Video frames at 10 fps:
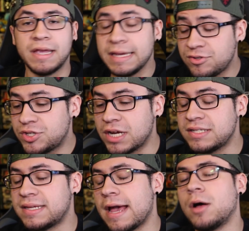It
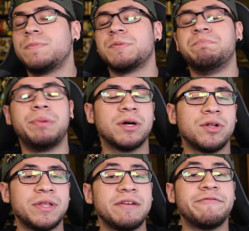just helps
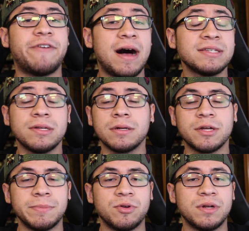build and foster a
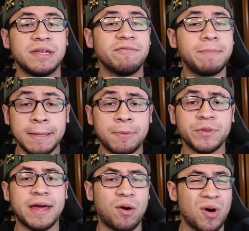community of people
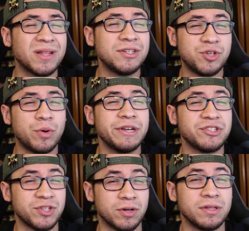that all enjoy a
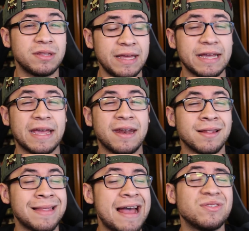certain thing and
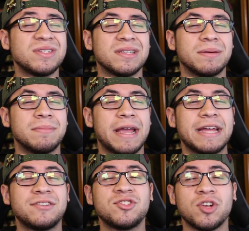allows them
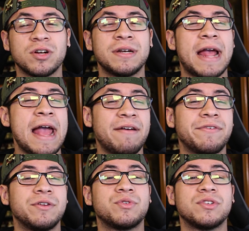a certain
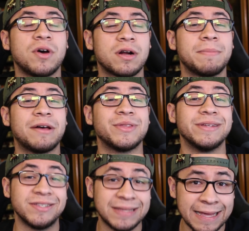avenue to talk about
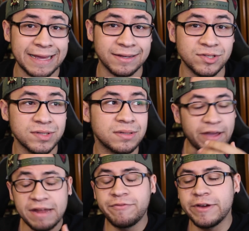these things.
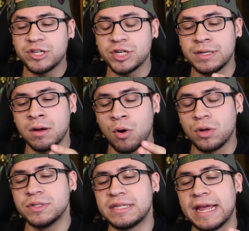Fanfiction
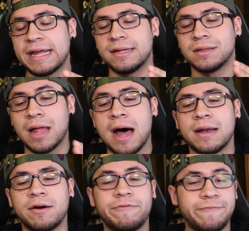holds a
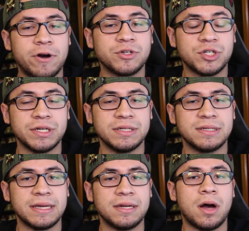lot of
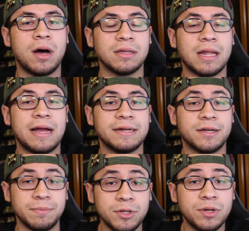functions in online
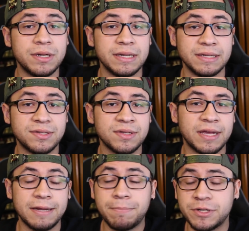communities,
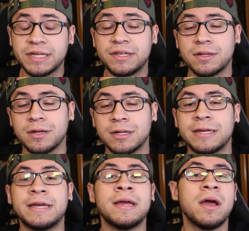in
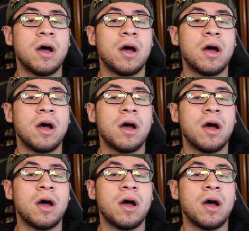particularly